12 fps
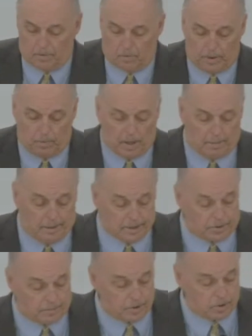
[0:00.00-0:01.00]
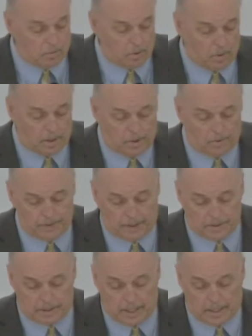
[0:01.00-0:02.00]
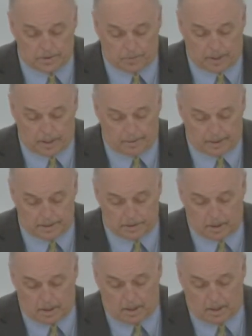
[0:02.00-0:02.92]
we want to be scriptural and we want to do things God's way because